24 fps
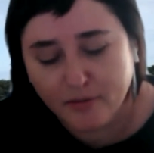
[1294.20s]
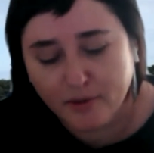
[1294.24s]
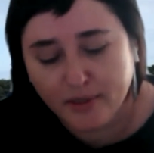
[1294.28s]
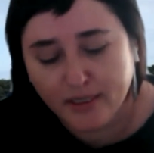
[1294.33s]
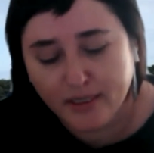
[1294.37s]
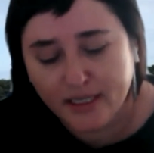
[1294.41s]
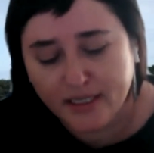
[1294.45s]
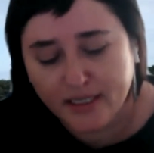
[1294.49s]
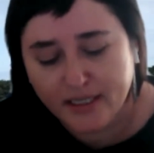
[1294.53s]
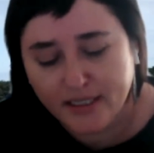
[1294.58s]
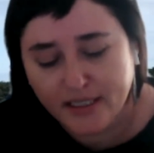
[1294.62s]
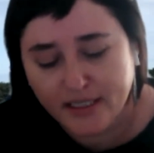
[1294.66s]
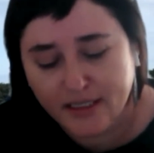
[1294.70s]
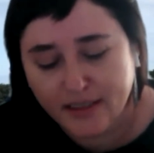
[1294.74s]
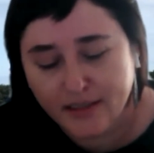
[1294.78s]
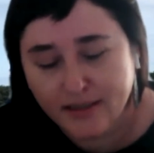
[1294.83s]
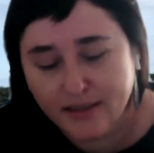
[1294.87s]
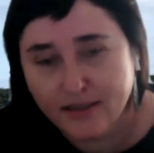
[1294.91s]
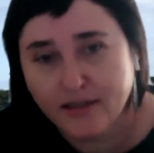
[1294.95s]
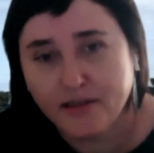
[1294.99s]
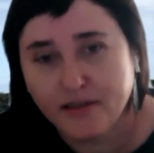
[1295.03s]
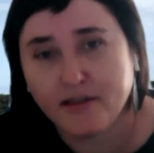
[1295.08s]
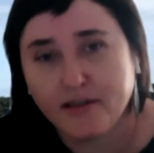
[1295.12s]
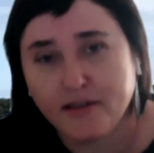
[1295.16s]
that we need to
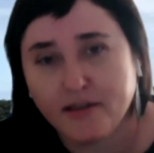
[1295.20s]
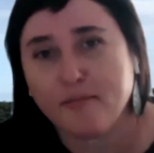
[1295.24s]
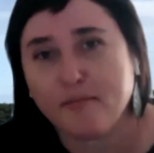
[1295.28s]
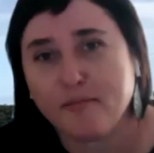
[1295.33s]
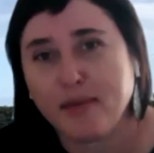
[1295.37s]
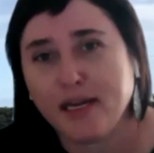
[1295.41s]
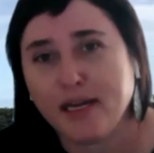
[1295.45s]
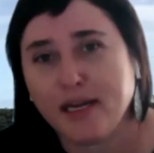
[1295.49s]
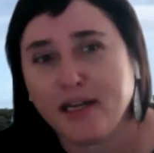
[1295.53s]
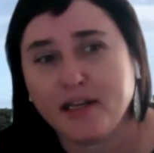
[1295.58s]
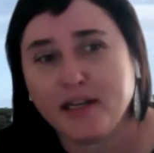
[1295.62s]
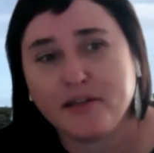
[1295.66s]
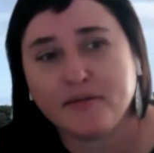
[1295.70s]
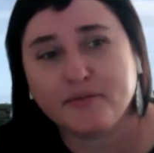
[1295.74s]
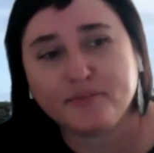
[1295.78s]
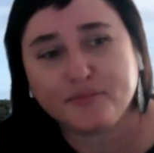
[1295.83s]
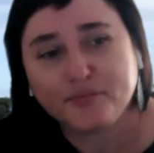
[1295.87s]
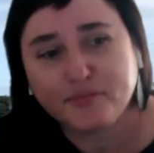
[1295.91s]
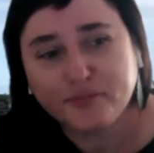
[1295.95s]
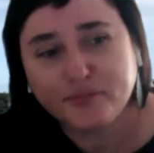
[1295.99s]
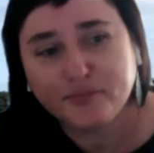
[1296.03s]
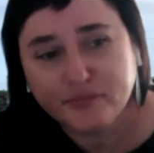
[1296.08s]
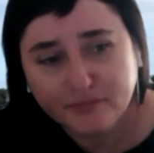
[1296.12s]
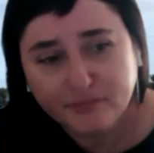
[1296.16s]
consider that many
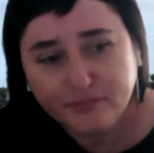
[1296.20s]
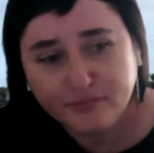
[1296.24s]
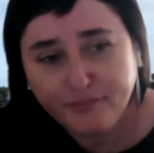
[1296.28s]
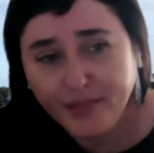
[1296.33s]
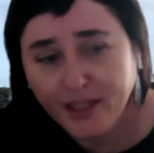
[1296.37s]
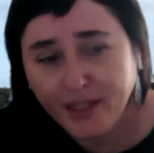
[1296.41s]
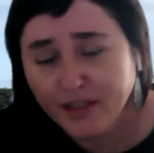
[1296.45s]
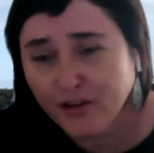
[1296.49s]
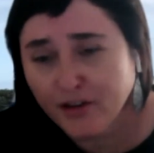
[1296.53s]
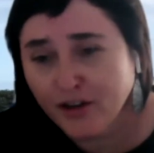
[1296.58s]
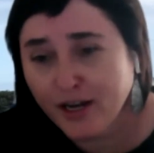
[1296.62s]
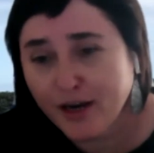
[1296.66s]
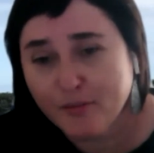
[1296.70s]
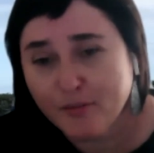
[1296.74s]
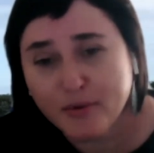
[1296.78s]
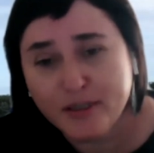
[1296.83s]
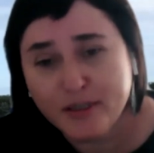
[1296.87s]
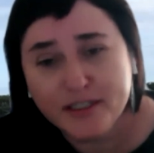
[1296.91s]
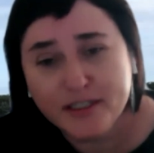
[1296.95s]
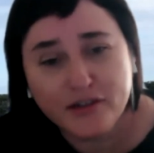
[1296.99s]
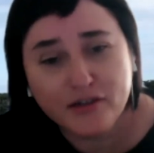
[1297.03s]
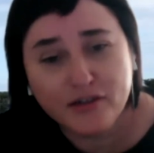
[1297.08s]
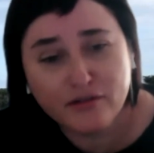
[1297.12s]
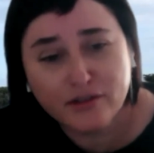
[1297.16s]

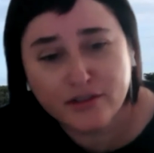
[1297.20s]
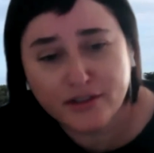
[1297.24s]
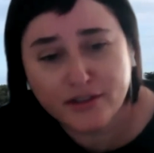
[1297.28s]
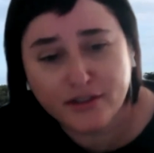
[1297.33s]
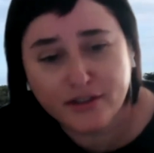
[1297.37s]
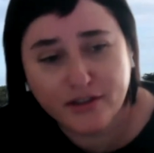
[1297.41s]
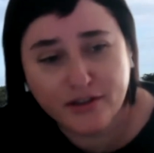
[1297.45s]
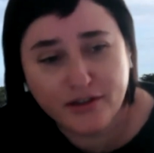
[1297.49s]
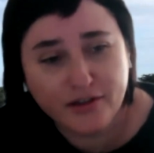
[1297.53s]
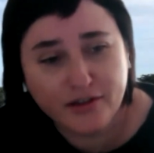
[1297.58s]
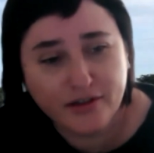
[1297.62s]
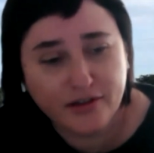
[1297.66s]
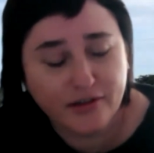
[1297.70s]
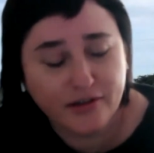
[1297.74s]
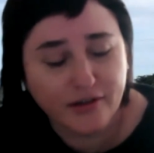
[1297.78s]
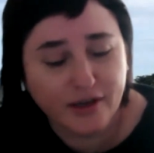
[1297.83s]
libraries are also